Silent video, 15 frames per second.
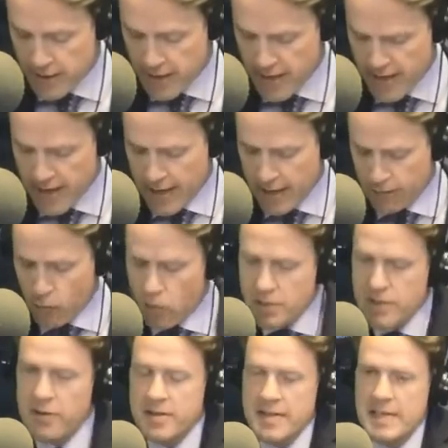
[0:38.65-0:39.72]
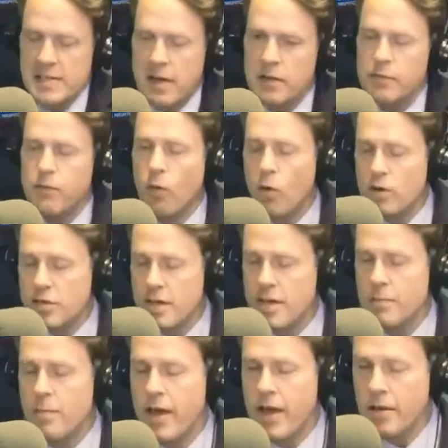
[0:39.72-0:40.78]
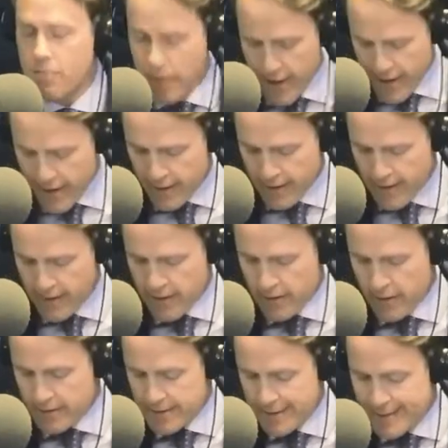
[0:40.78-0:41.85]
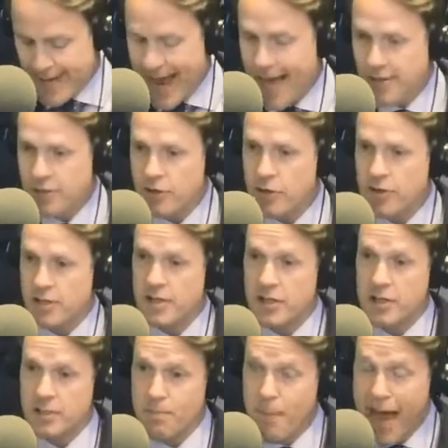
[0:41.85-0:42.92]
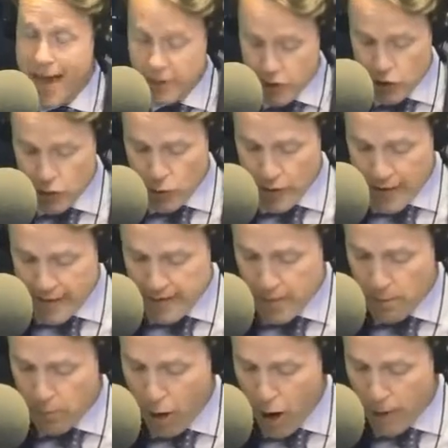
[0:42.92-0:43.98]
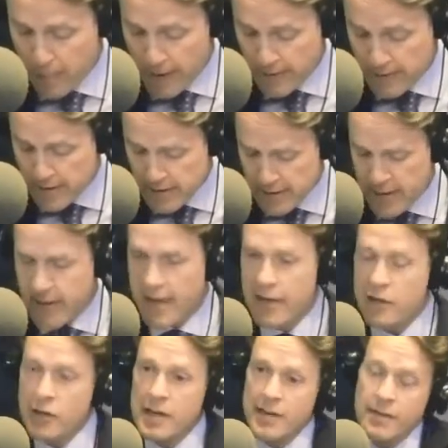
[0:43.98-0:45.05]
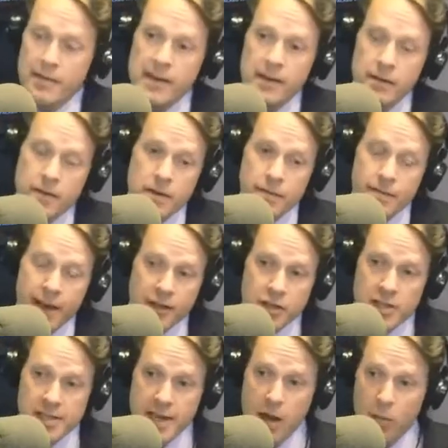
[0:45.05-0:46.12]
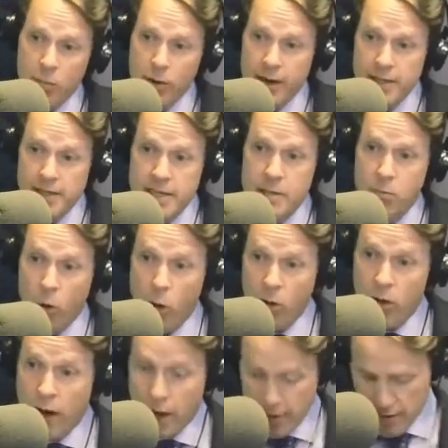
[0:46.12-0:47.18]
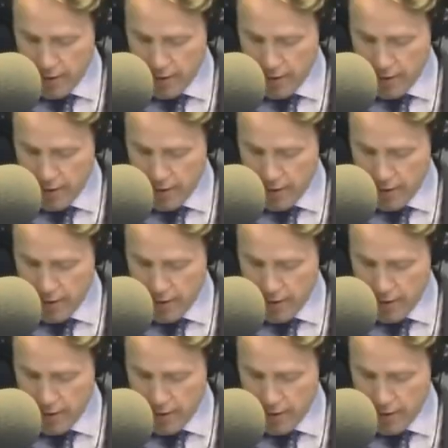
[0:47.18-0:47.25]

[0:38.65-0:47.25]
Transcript: Mm-hmm. And of course, there's these unfortunate man made disasters such as mass shootings and bombings. And you can even think of infectious outbreaks, Ebola.